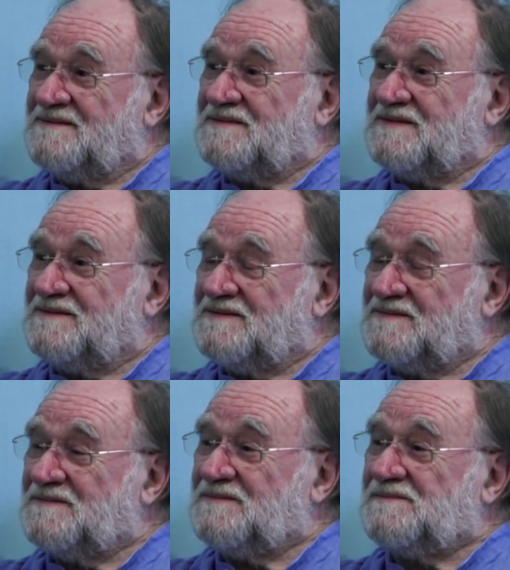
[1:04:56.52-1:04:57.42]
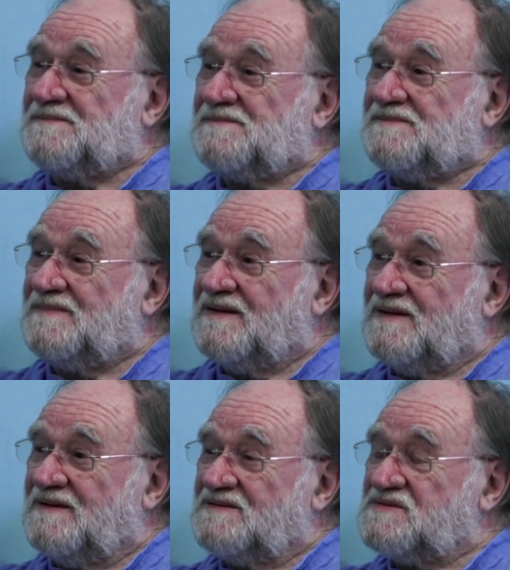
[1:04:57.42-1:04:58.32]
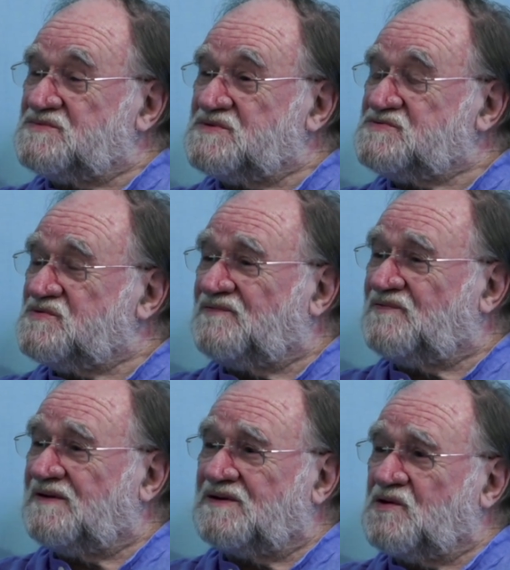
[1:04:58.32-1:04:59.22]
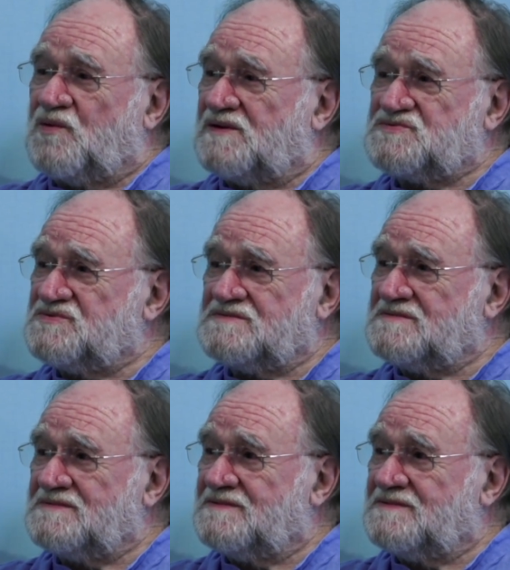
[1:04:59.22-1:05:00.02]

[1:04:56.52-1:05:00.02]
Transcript: Right. So did you find a question?